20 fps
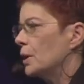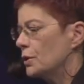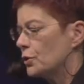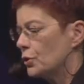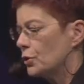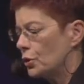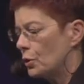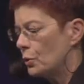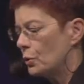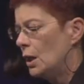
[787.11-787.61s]

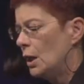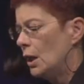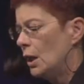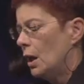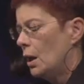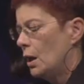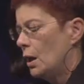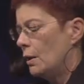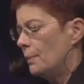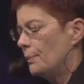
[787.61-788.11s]
And so
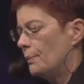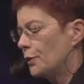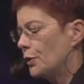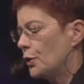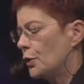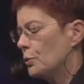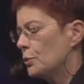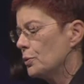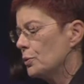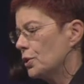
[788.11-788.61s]
um,
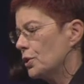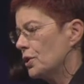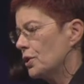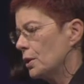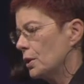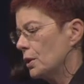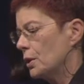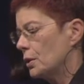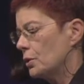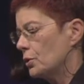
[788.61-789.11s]
those
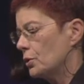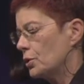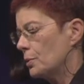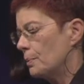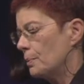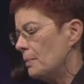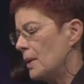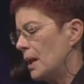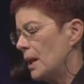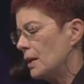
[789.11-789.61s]
things
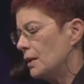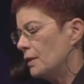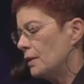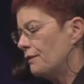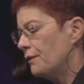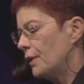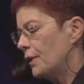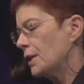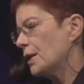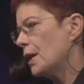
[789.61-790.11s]
may, in
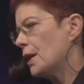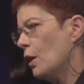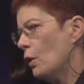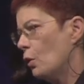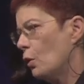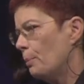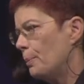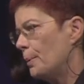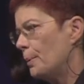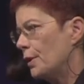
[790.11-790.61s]
fact,
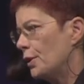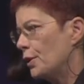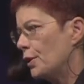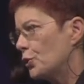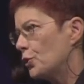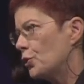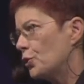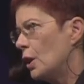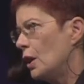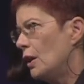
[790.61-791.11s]
help
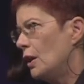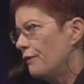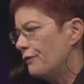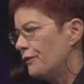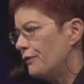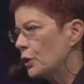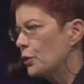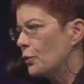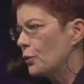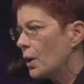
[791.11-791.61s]
us
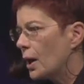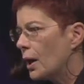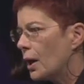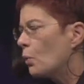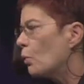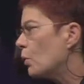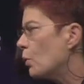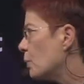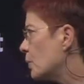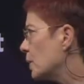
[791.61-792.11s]
figure
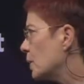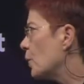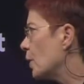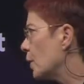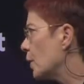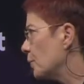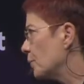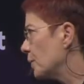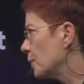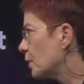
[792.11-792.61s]
out what we
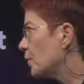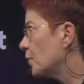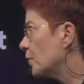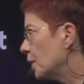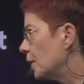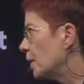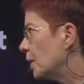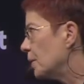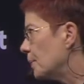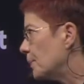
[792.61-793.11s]
want to
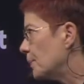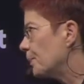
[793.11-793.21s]
reclaim.